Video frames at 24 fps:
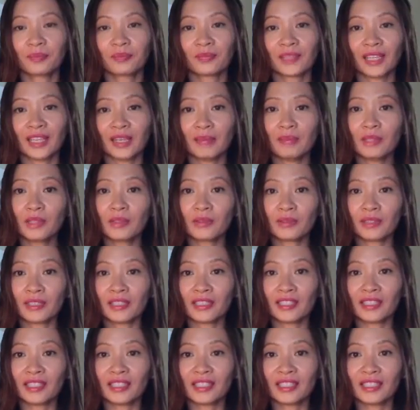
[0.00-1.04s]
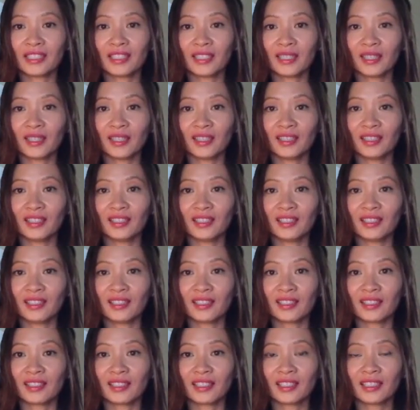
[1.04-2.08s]
ambergris
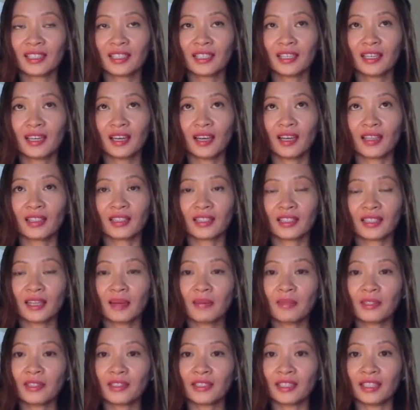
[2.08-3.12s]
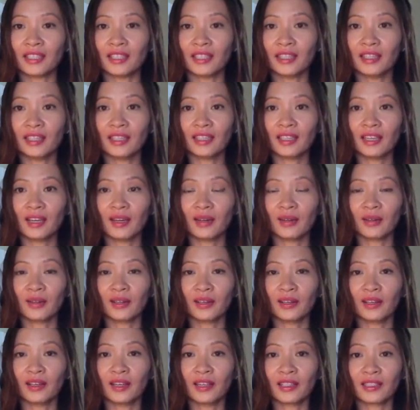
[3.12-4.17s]
is a substance or
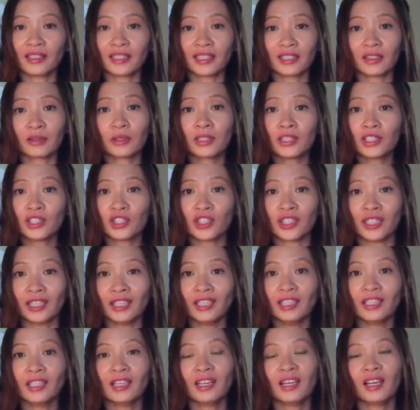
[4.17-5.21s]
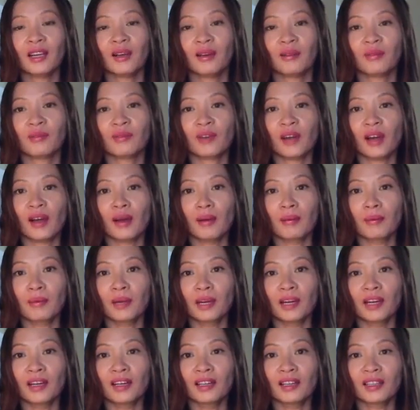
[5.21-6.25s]
a secretion from
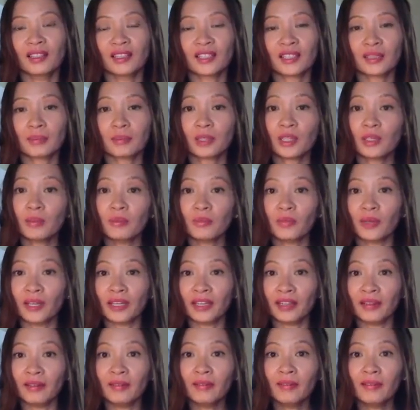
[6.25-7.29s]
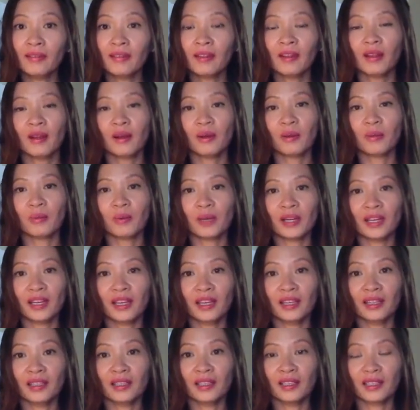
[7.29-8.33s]
a sperm whale.
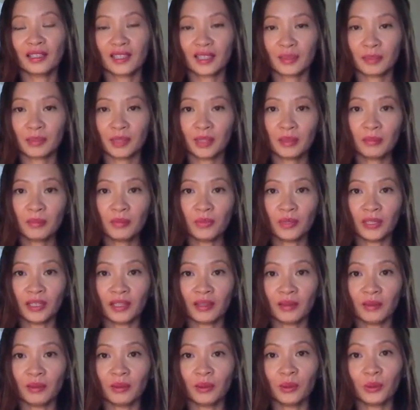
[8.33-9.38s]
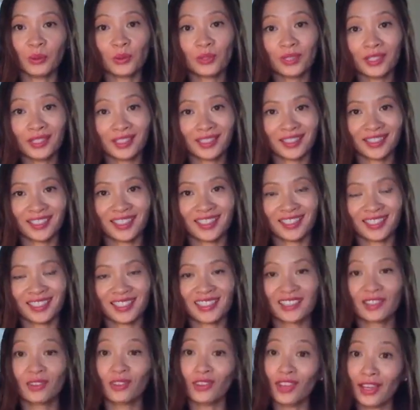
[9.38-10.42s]
When a sperm whale loses its
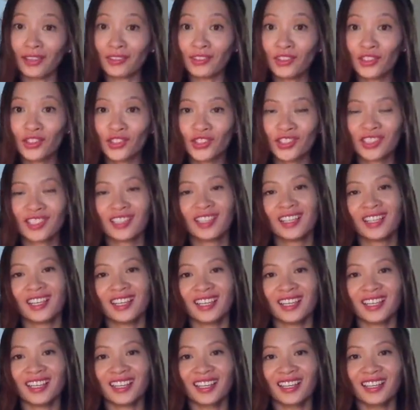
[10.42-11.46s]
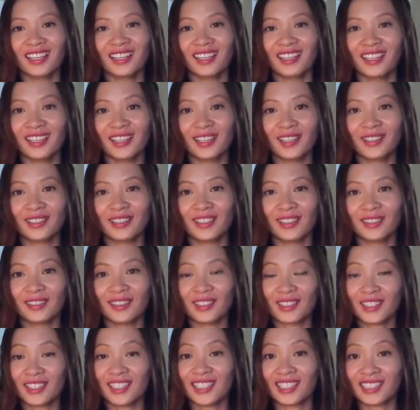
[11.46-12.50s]
lunch and the
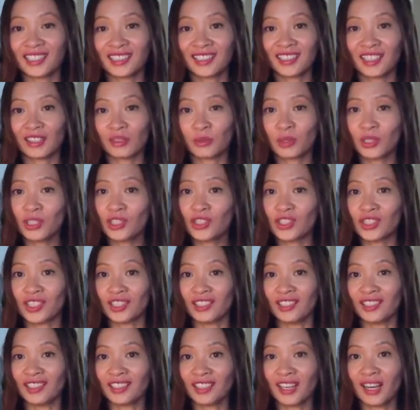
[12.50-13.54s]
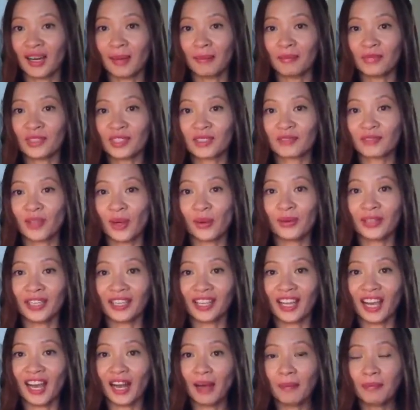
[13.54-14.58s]
secretion comes floating
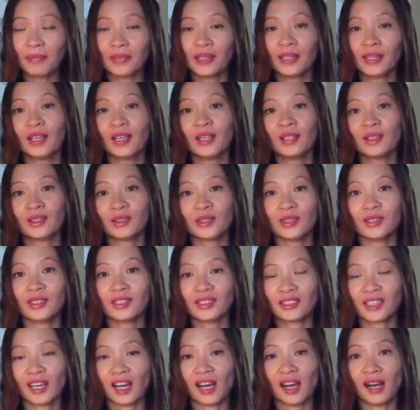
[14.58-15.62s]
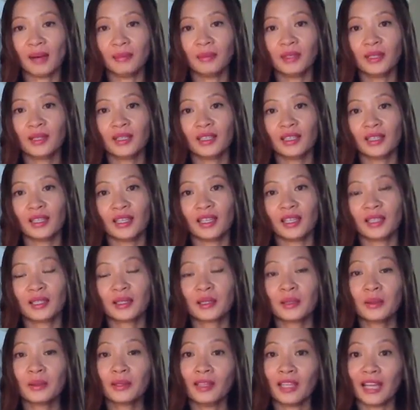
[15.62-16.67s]
up to the top, it
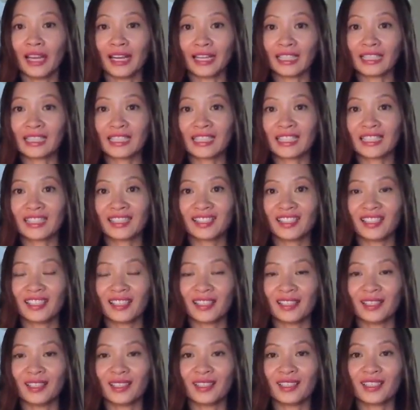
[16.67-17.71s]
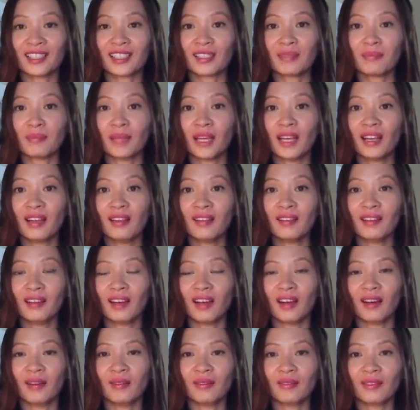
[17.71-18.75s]
collects the smell
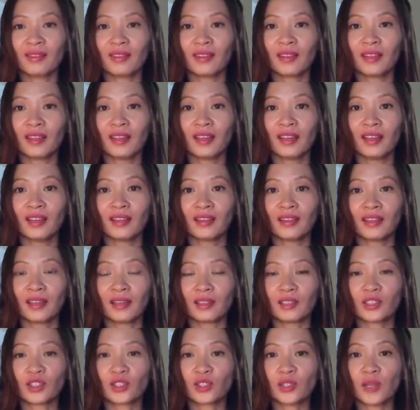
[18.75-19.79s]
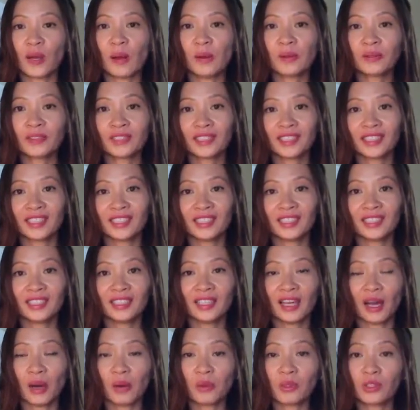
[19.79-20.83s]
of the salty
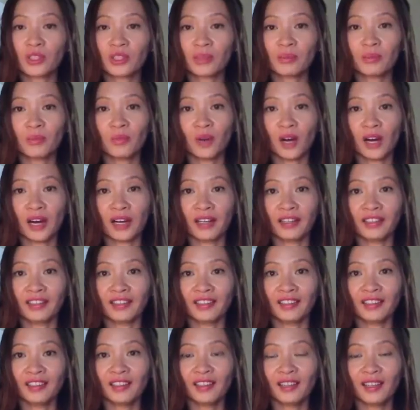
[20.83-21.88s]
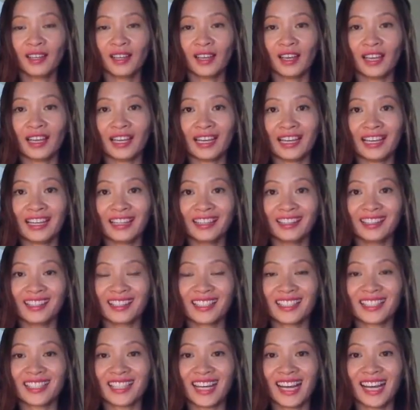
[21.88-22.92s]
ocean water and the
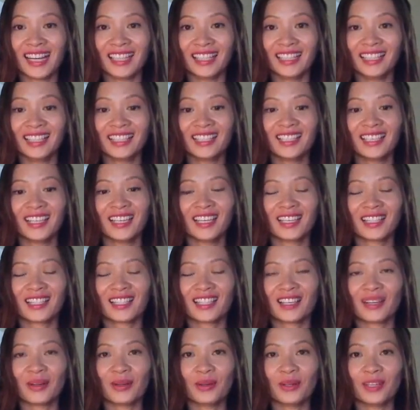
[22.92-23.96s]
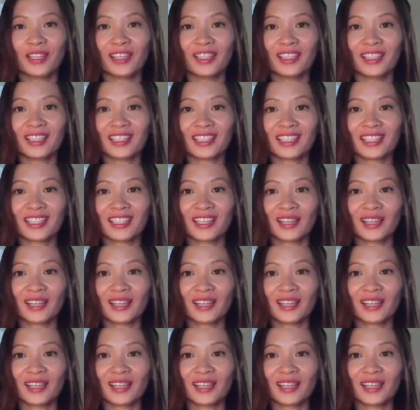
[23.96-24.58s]
sun. So it's